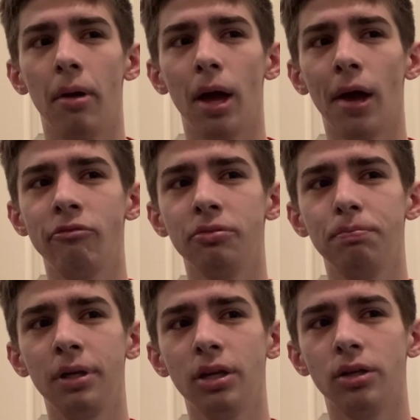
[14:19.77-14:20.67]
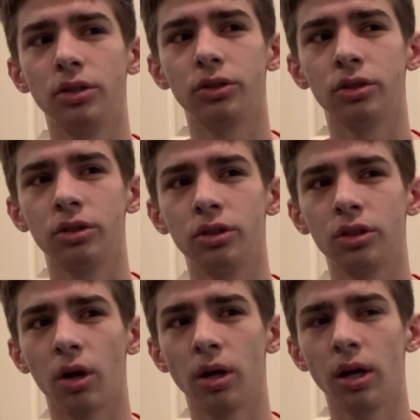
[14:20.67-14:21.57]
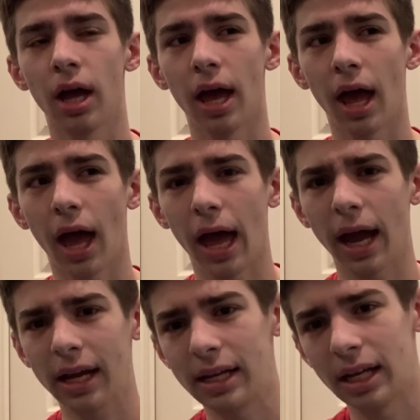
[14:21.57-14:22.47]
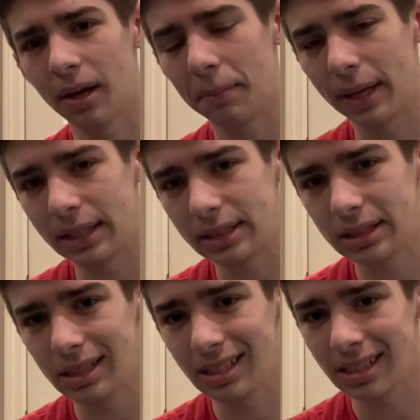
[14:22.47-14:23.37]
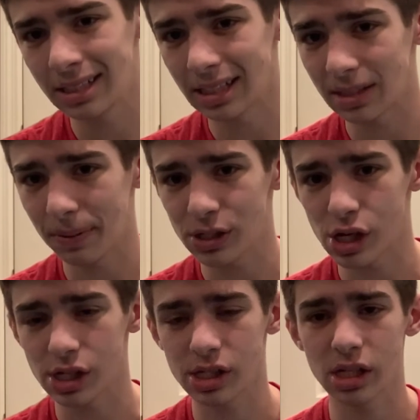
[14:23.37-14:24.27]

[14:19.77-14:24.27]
Evan Peters started acting a bit suspicious,